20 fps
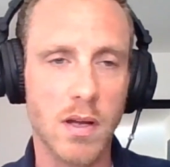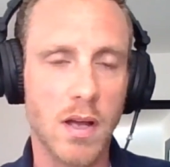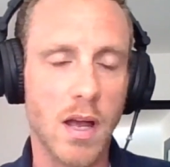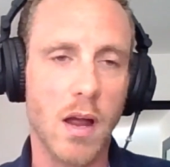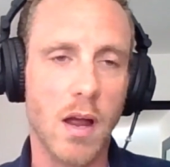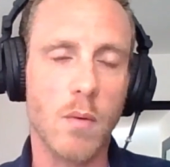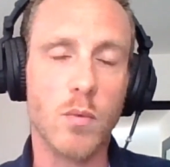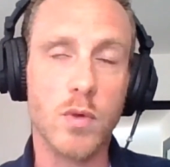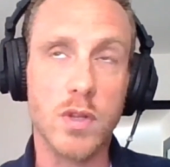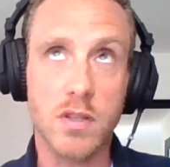
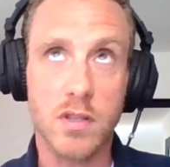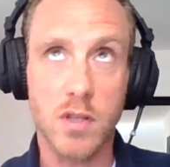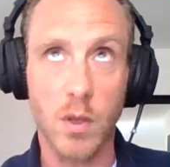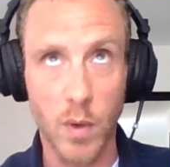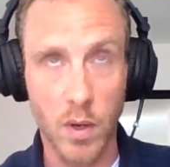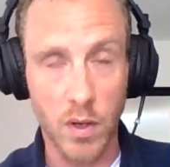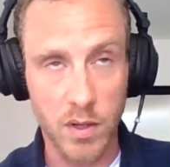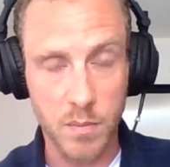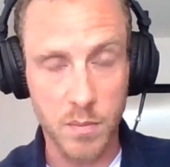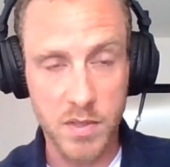I wouldn't do it
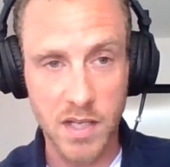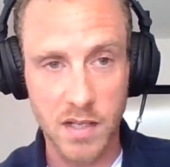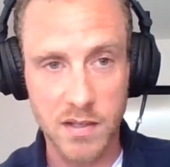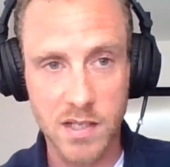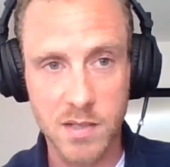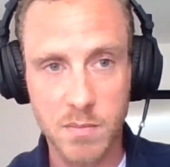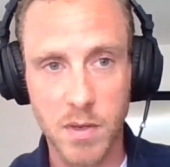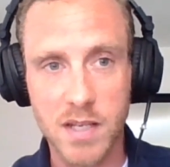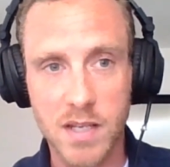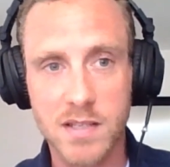on a
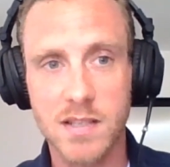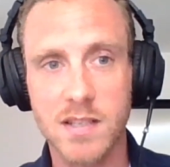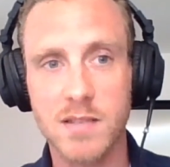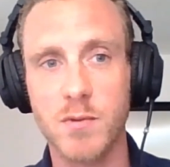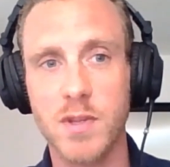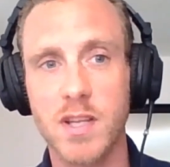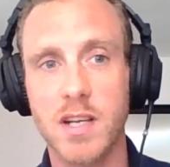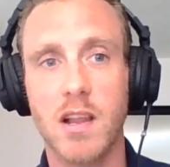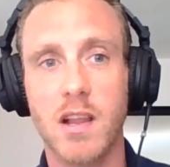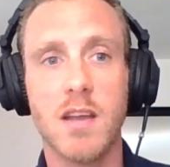percentage basis
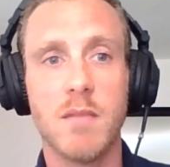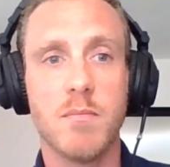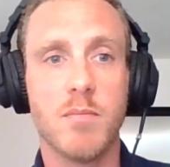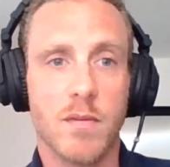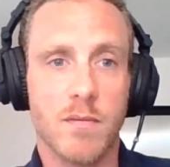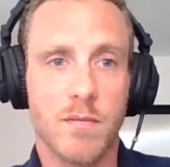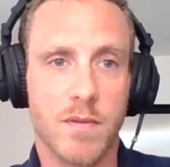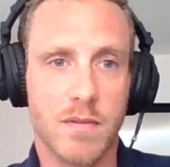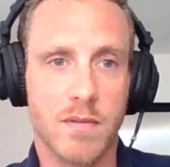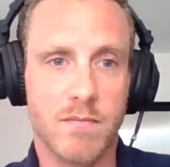with the client,
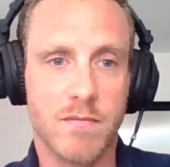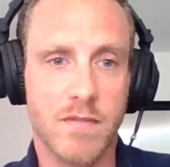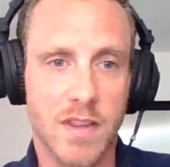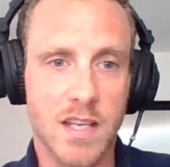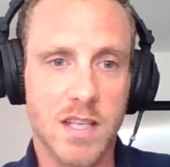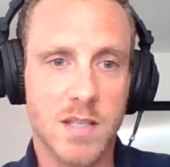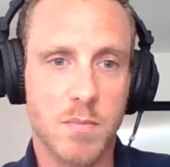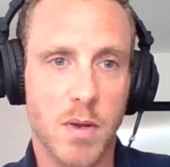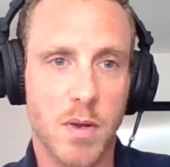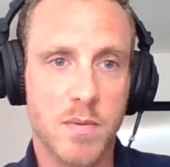but for
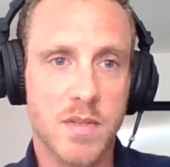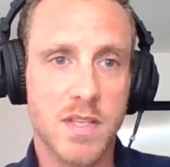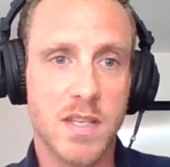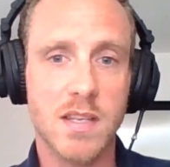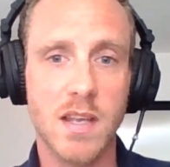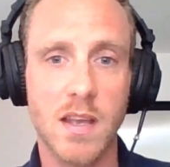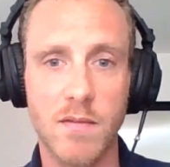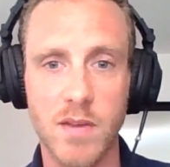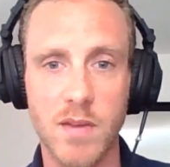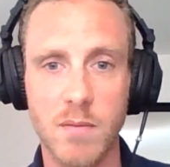these purposes,
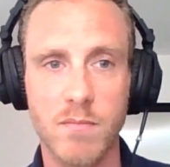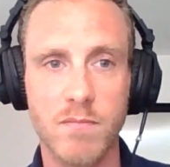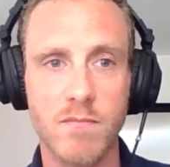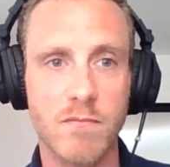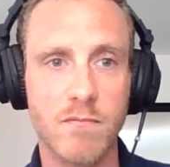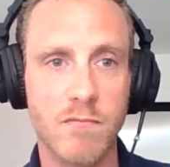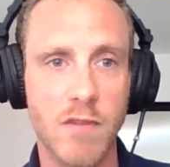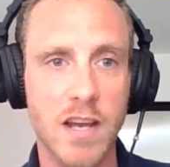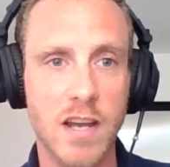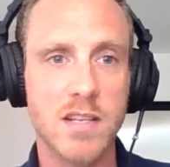if your
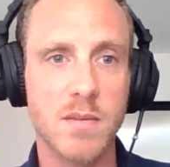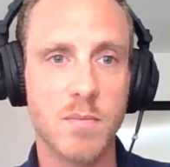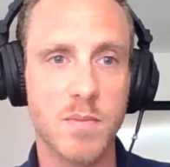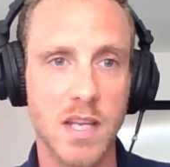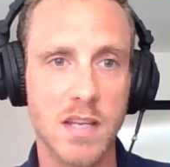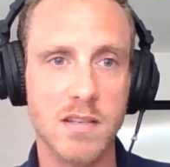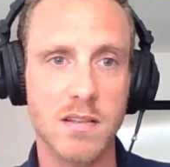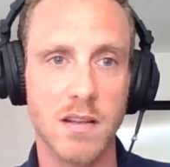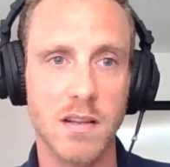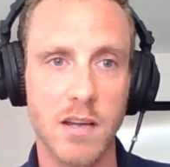range of
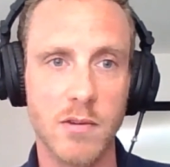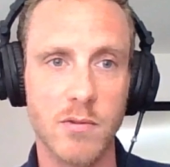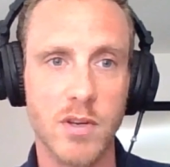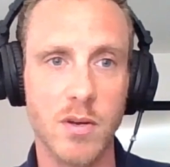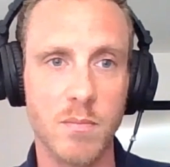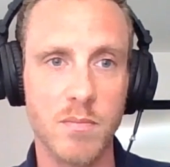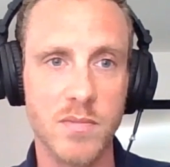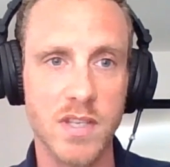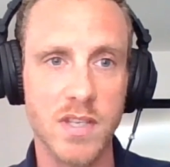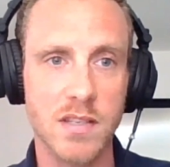potential
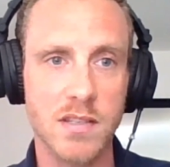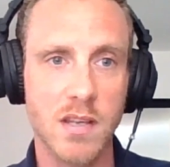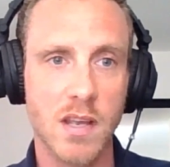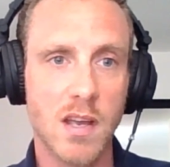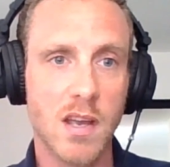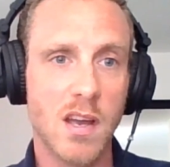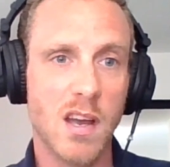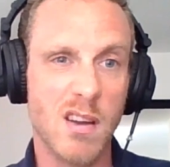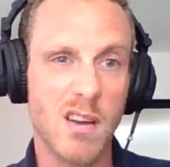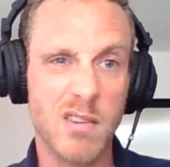outcomes is,
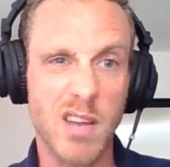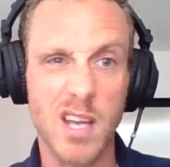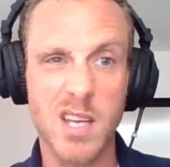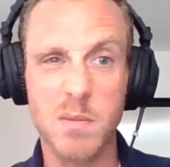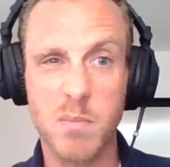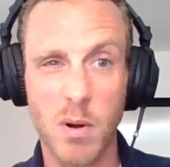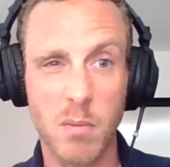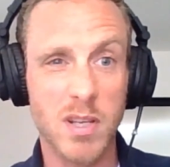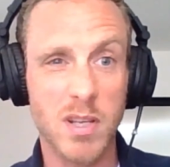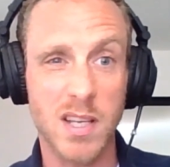okay, you're
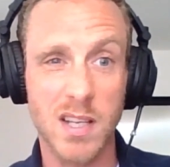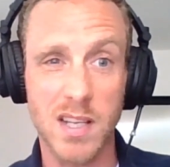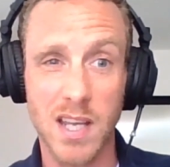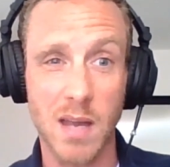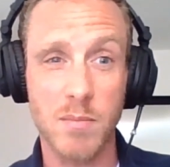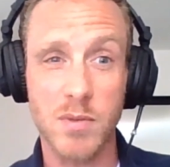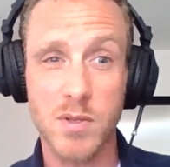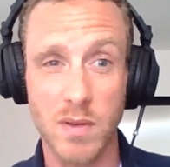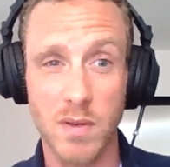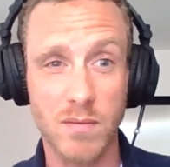probably going to
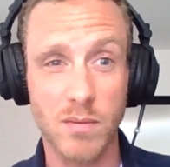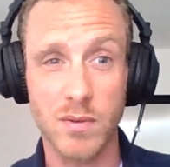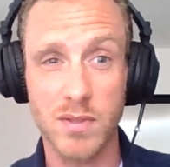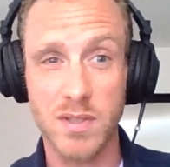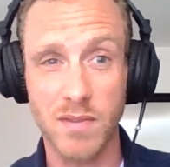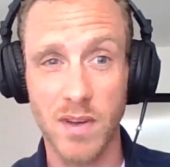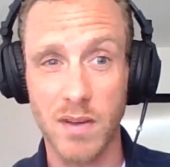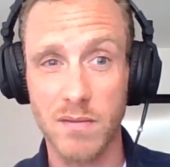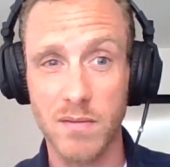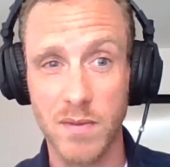get between
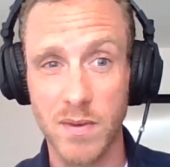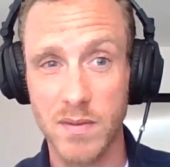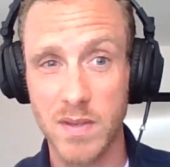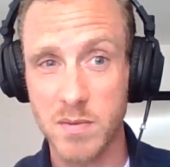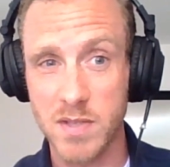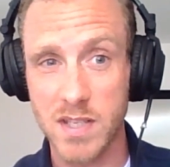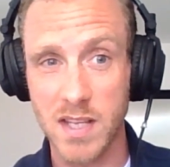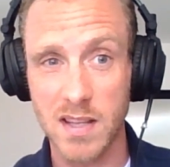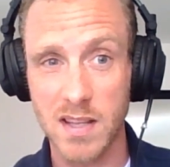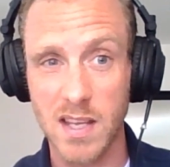45 and
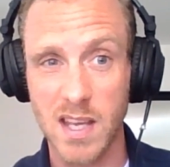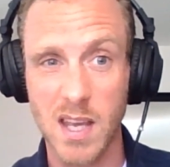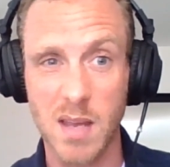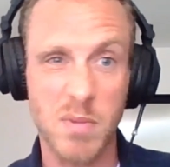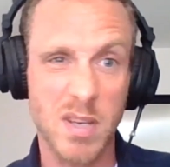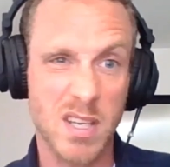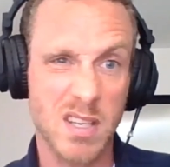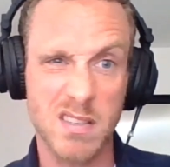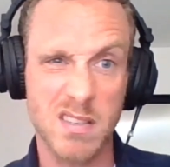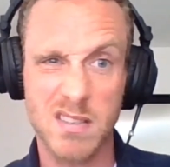50% here,
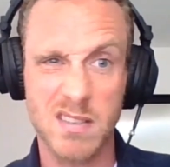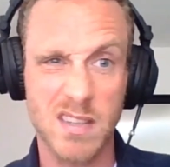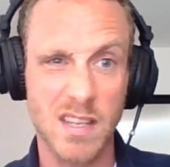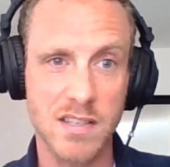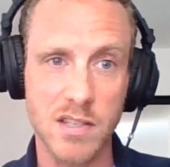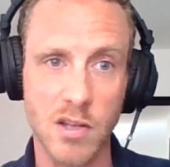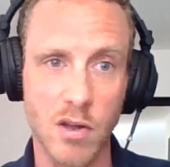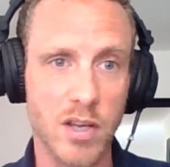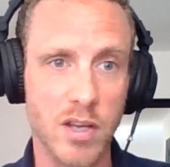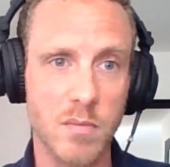because there's
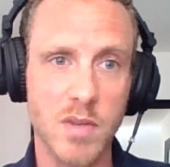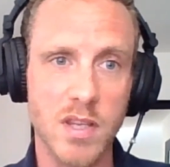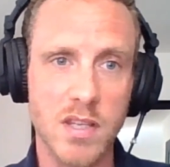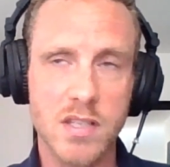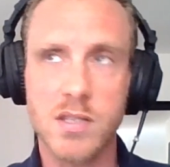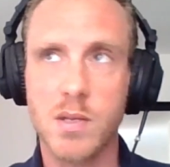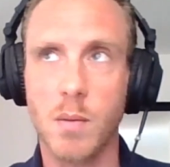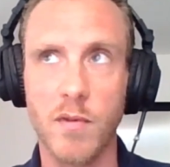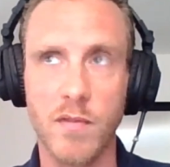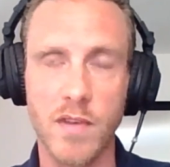an argument that
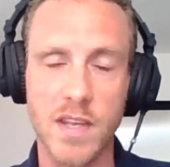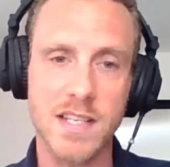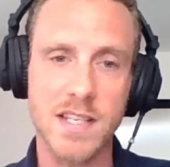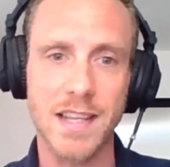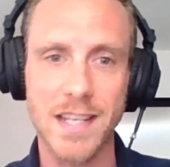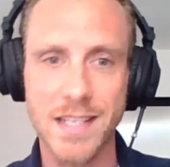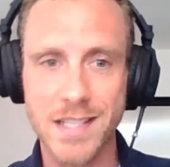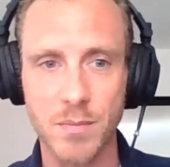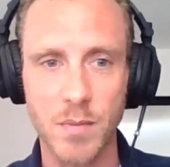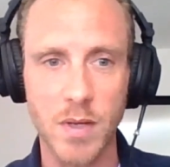some of it's a
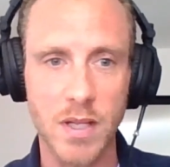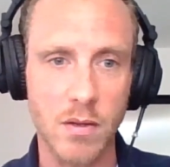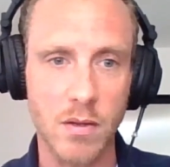little bit